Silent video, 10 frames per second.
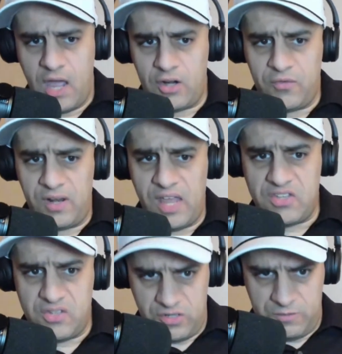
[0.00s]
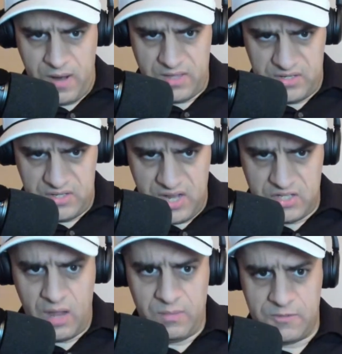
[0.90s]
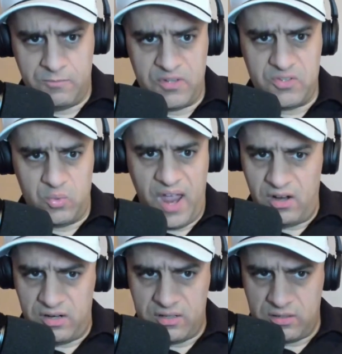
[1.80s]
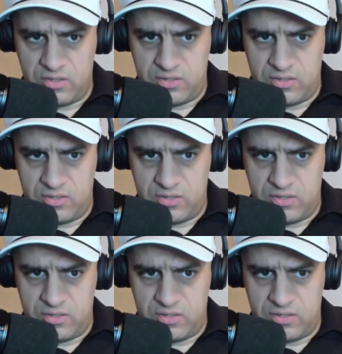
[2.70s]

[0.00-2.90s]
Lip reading: Held off a late surge by the Saints. Spencer Rattler